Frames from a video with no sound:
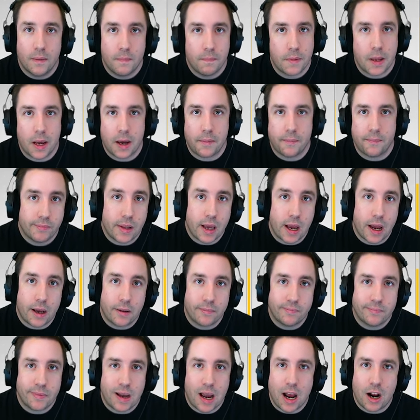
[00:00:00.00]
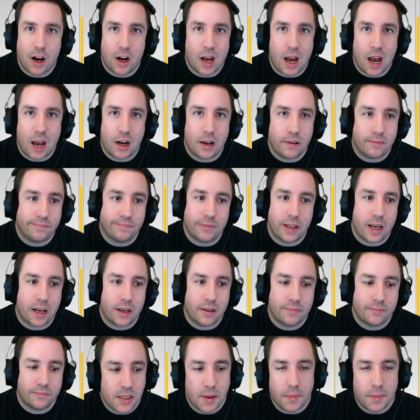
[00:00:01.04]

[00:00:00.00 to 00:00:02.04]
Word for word: No, no, I don't, I don't, no.